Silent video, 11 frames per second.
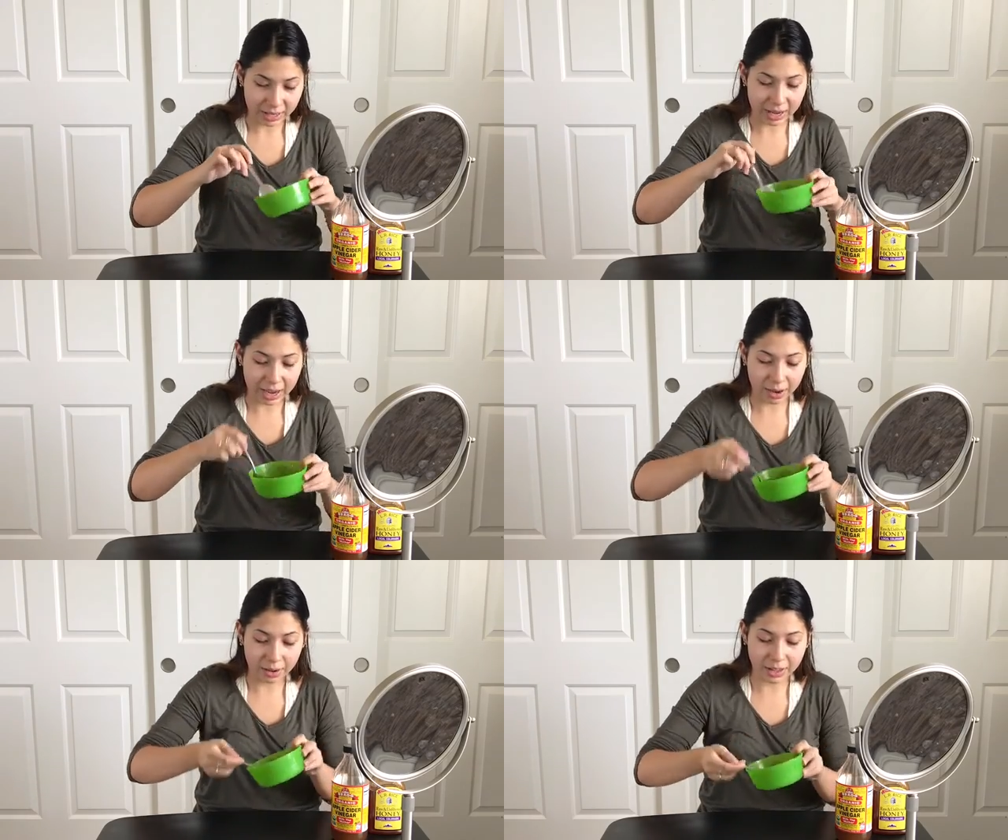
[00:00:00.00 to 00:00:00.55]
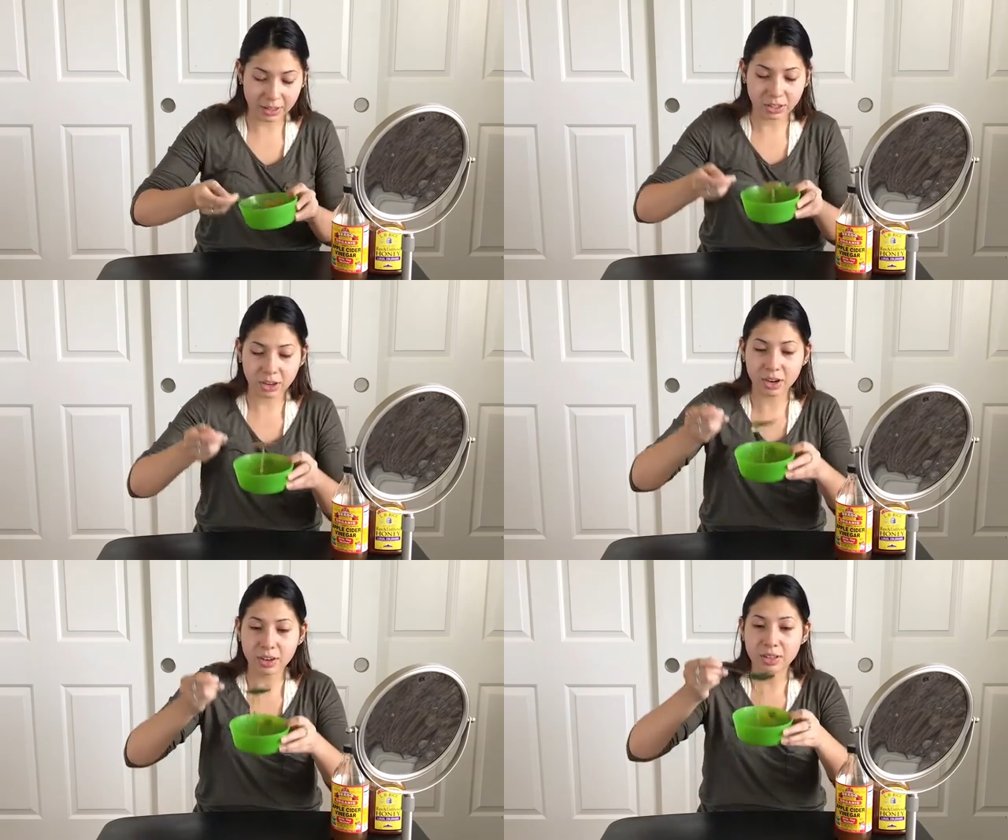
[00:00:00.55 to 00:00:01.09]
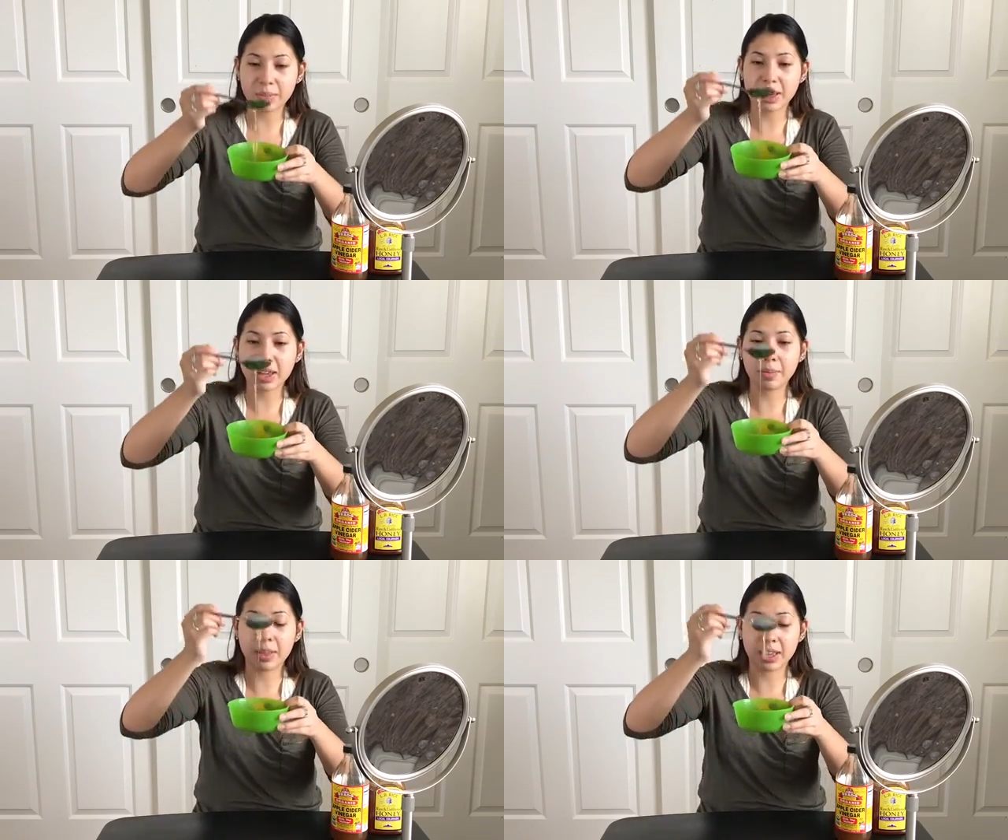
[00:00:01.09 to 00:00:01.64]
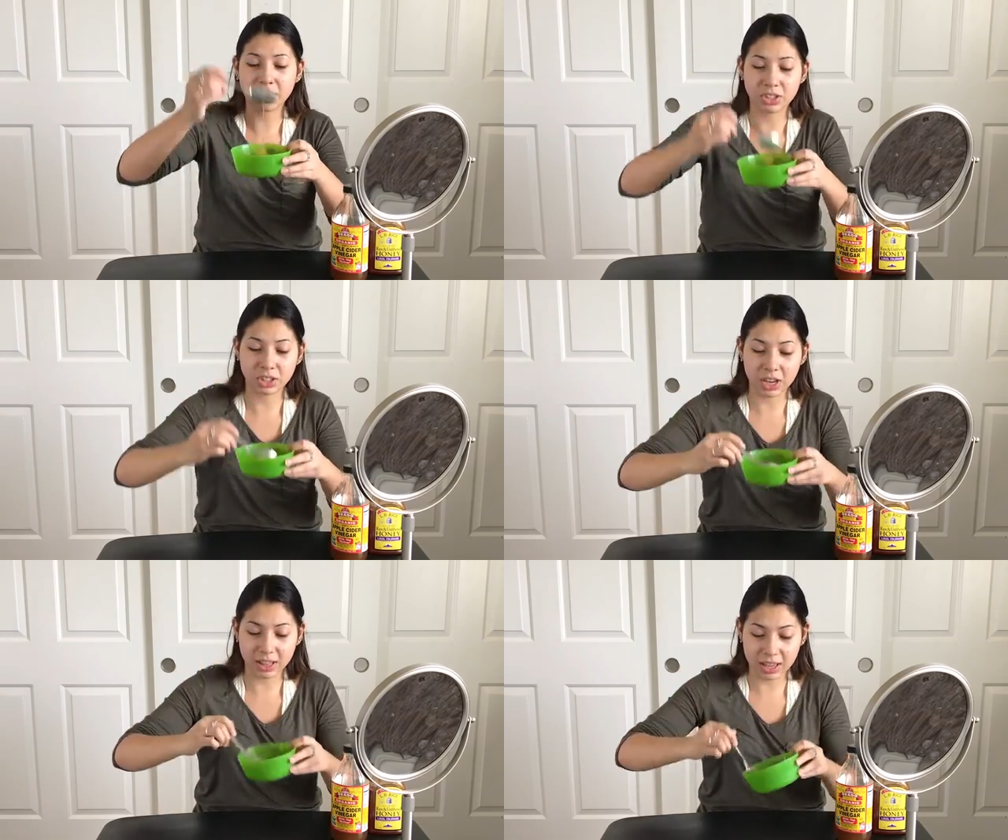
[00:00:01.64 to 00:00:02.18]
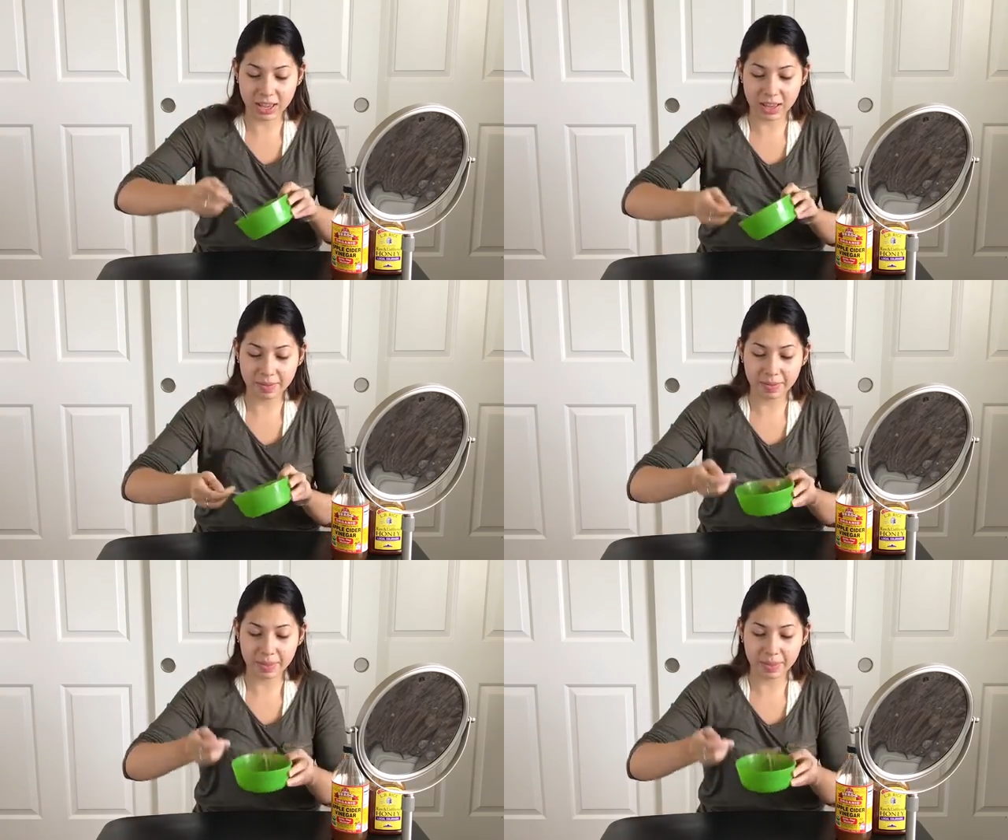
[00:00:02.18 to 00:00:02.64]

in. Now it's starting to become less jelly